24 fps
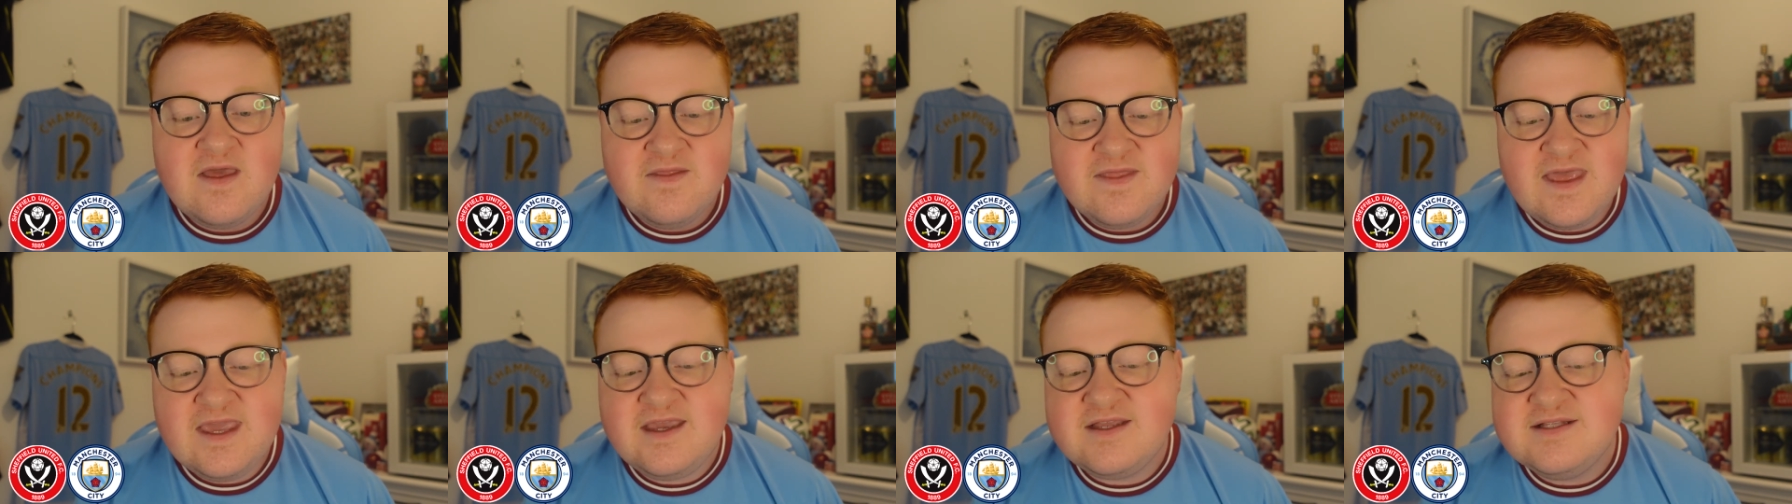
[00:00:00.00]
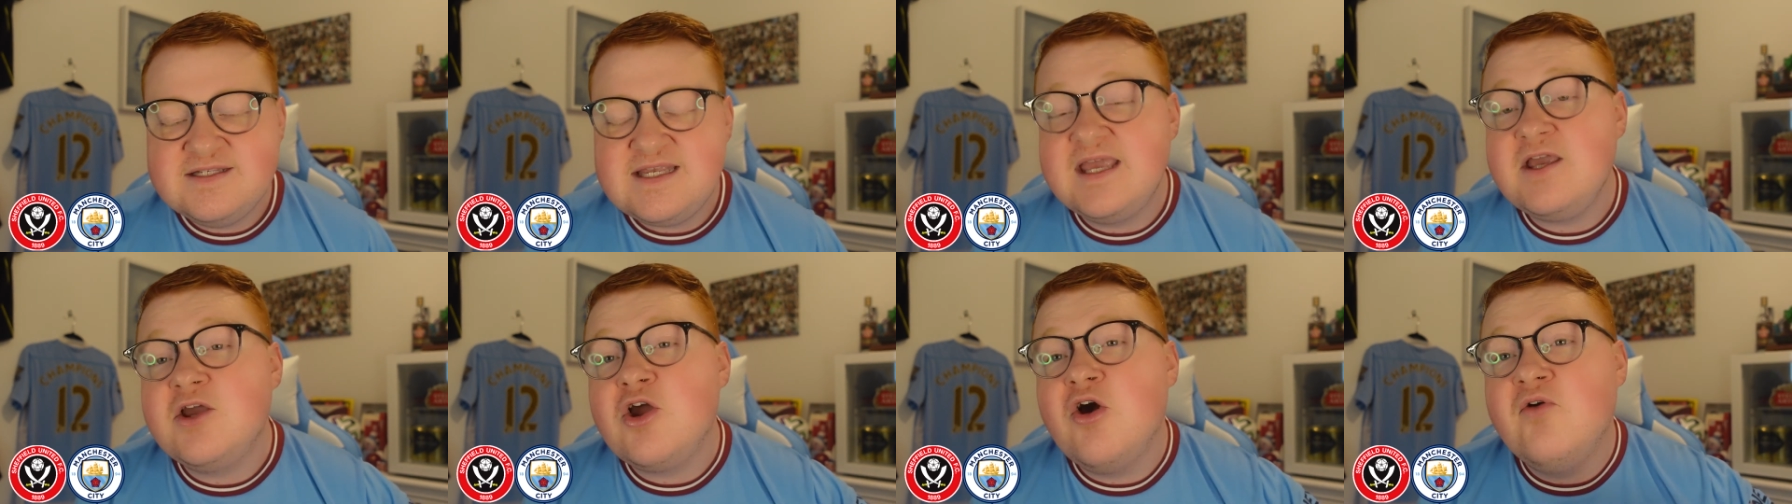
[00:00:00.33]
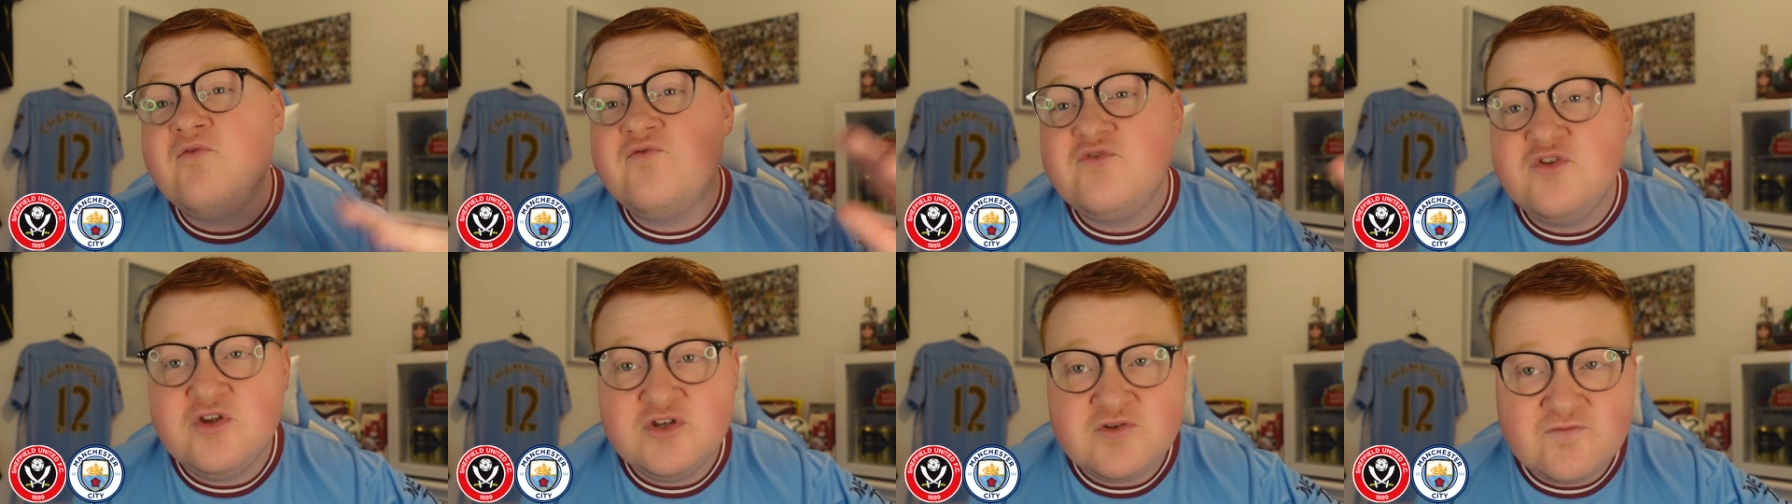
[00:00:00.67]
They can take
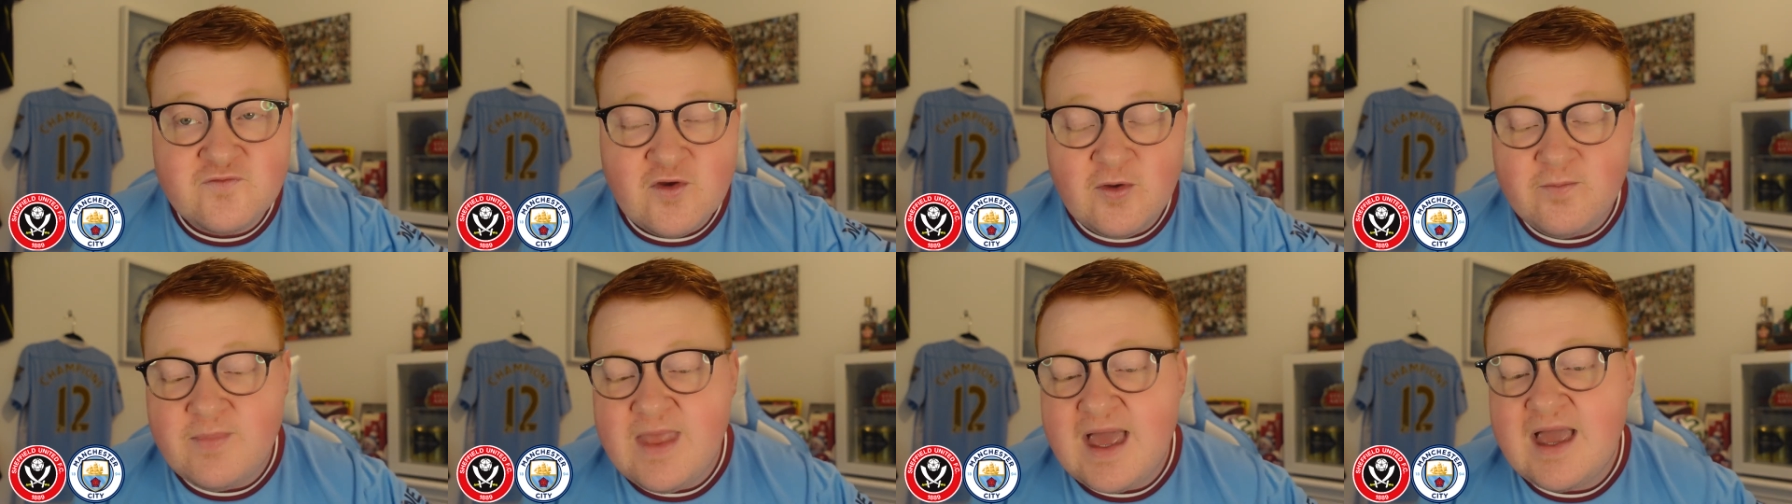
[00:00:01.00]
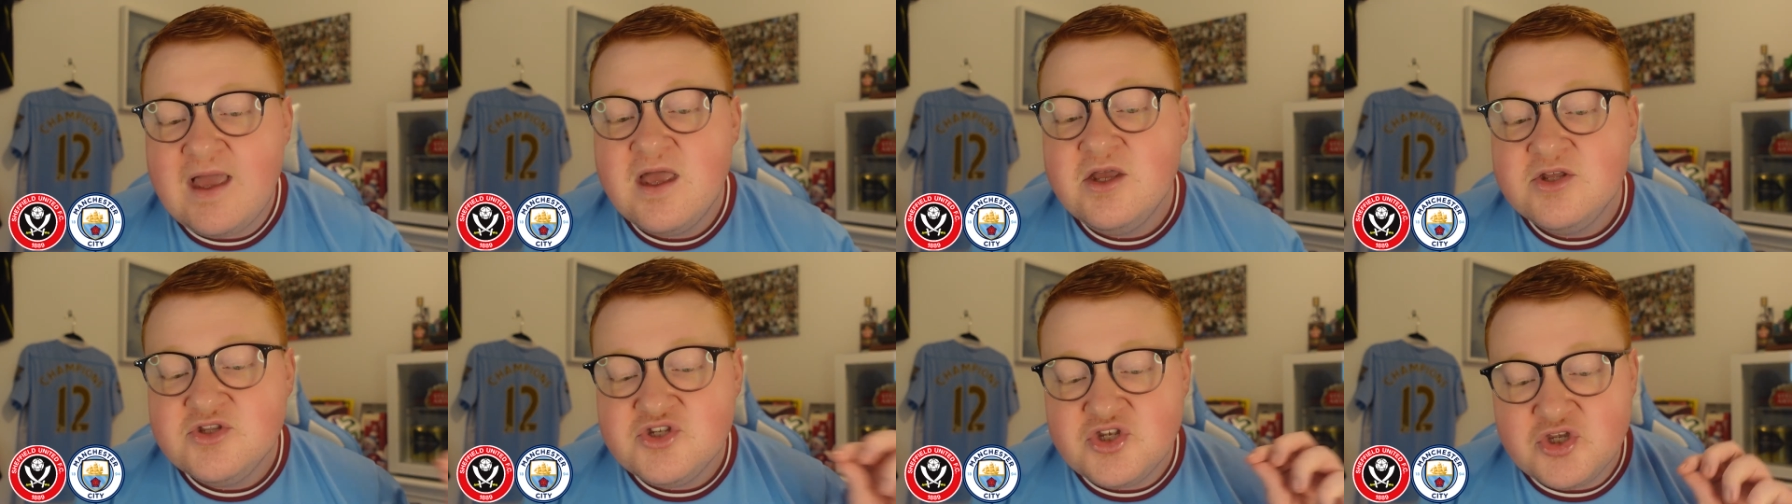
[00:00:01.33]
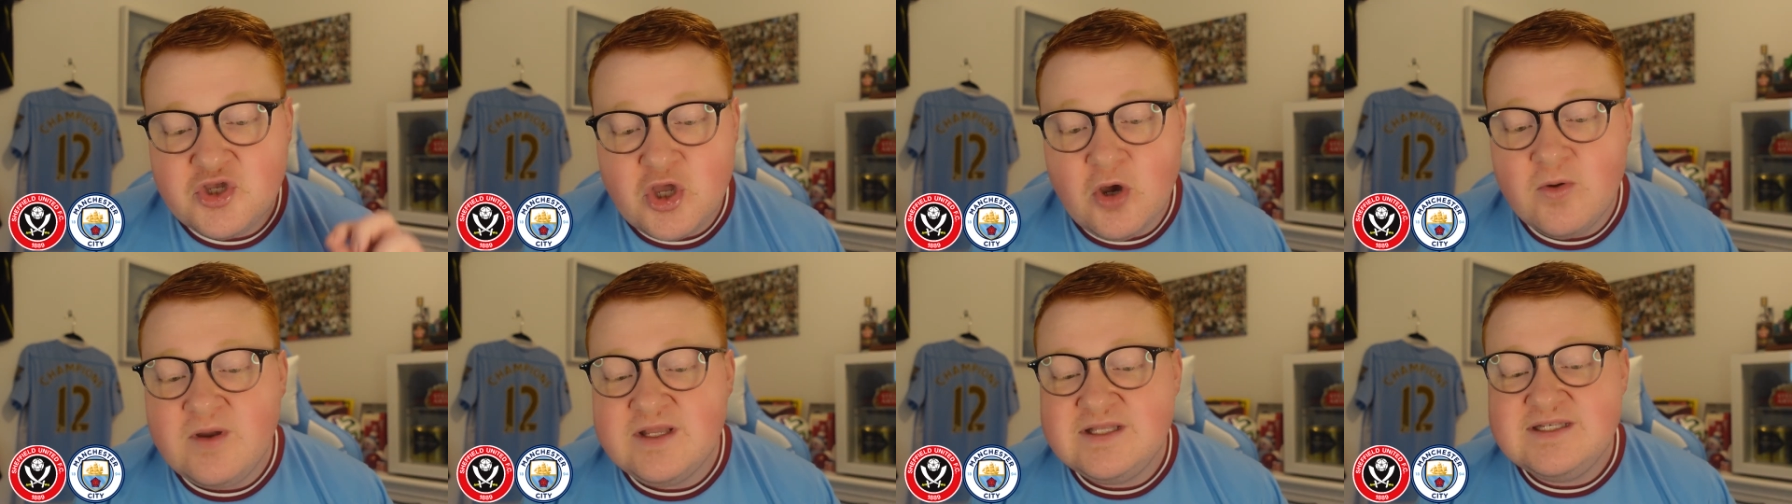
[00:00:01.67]
confidence from that to
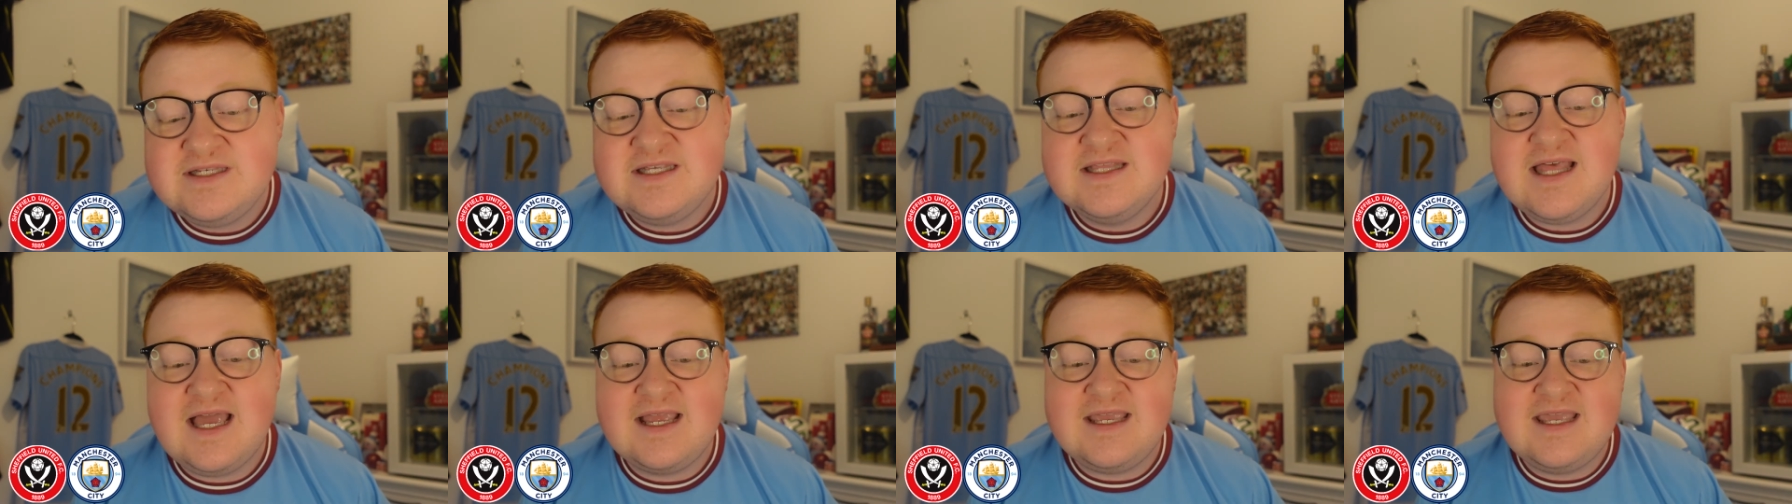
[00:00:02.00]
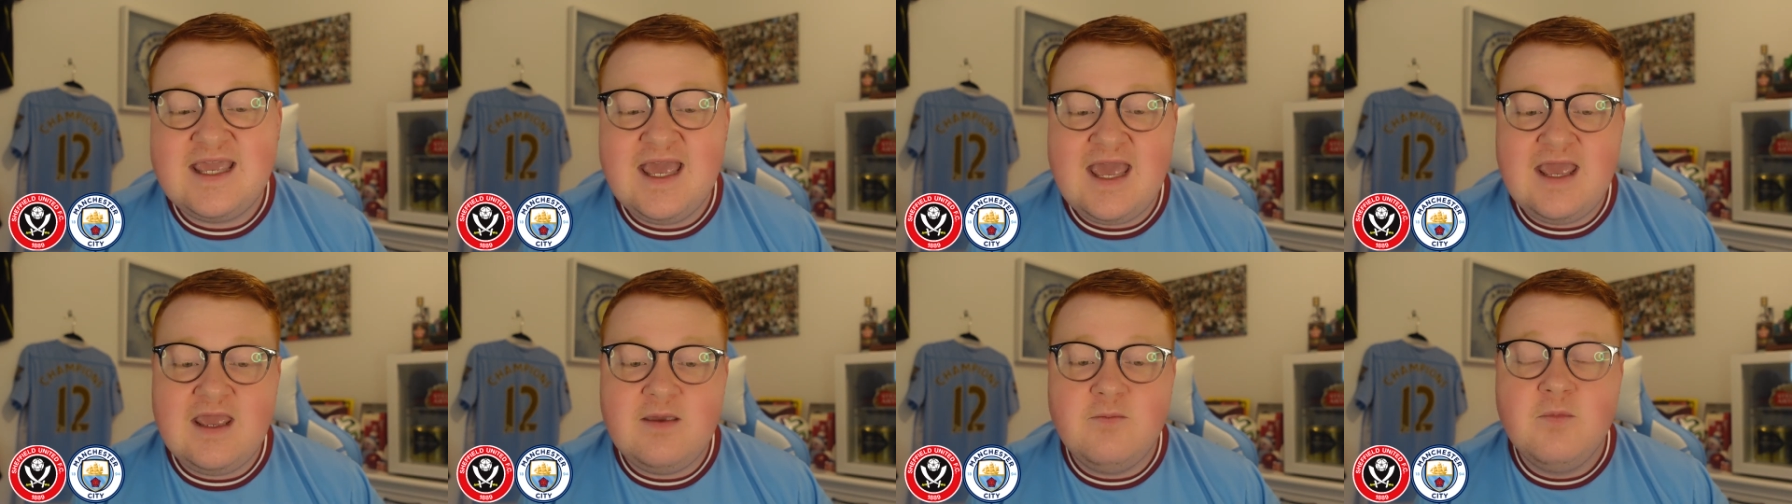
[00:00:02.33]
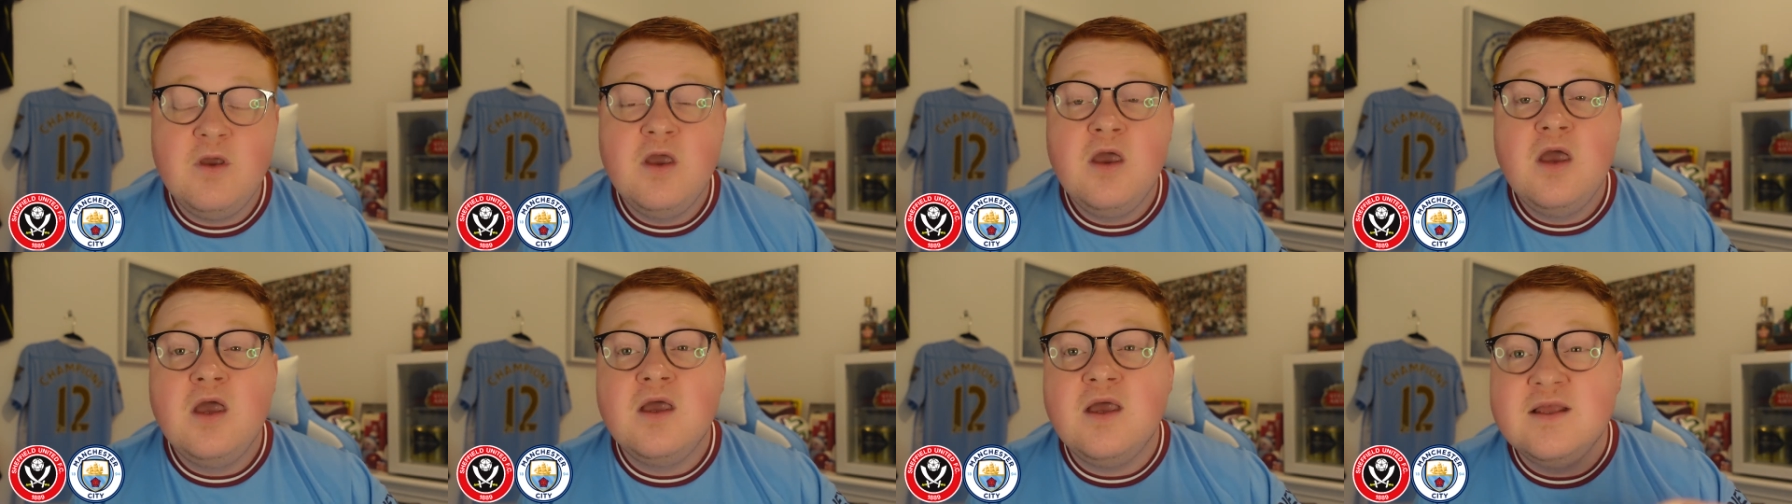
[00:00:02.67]
go into that game